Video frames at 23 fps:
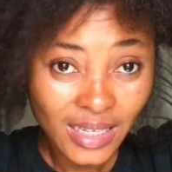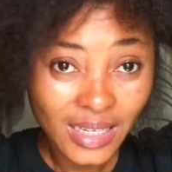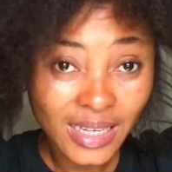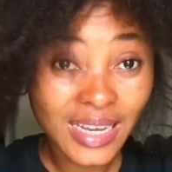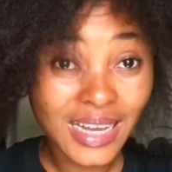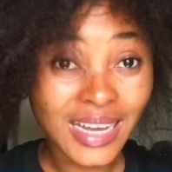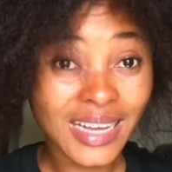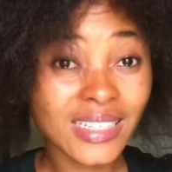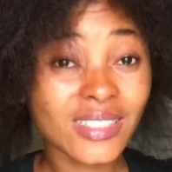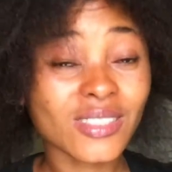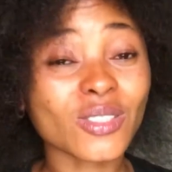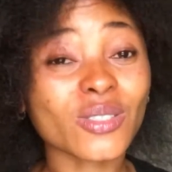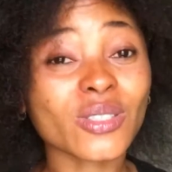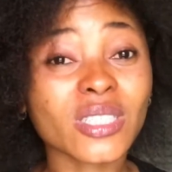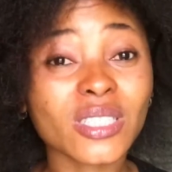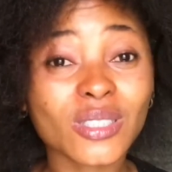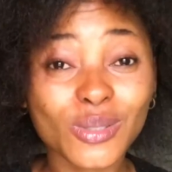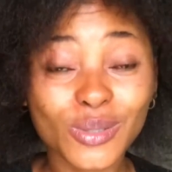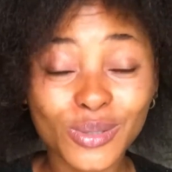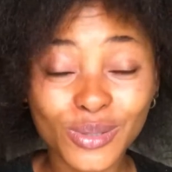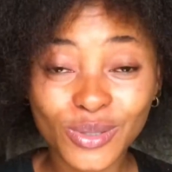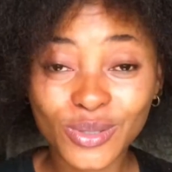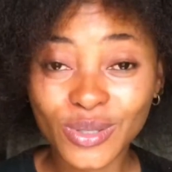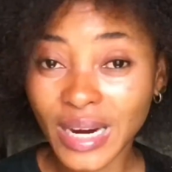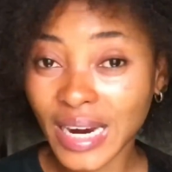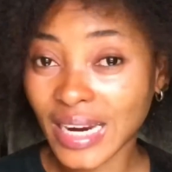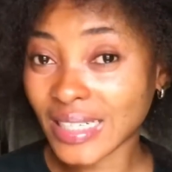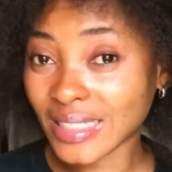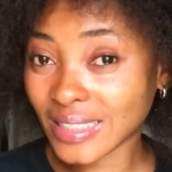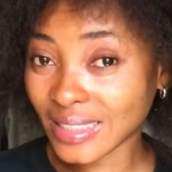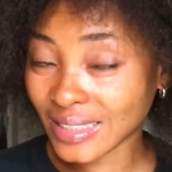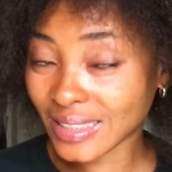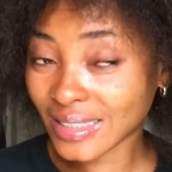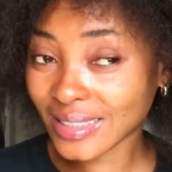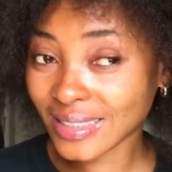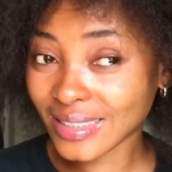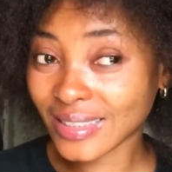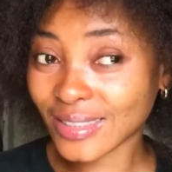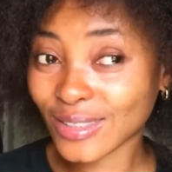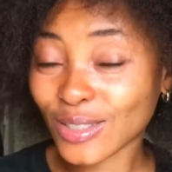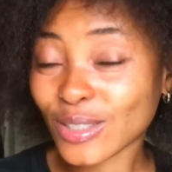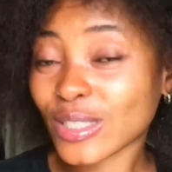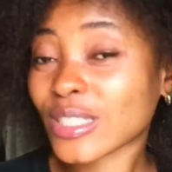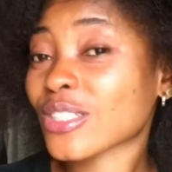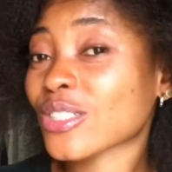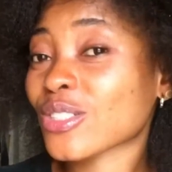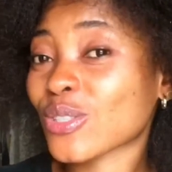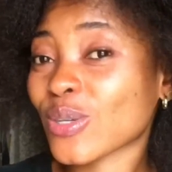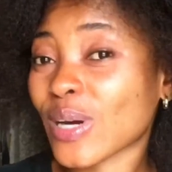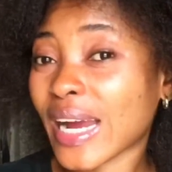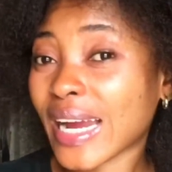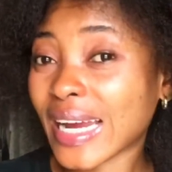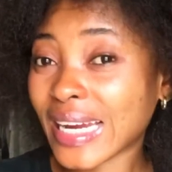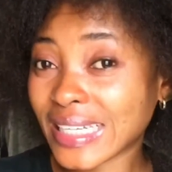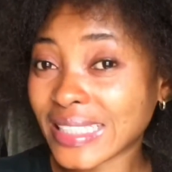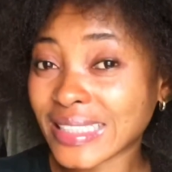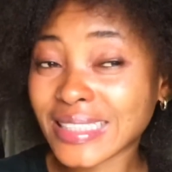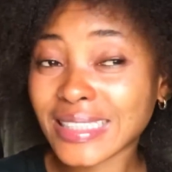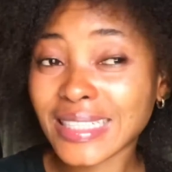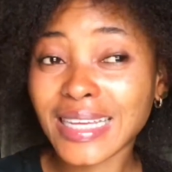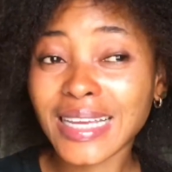Guys, you need to try this. Just try it.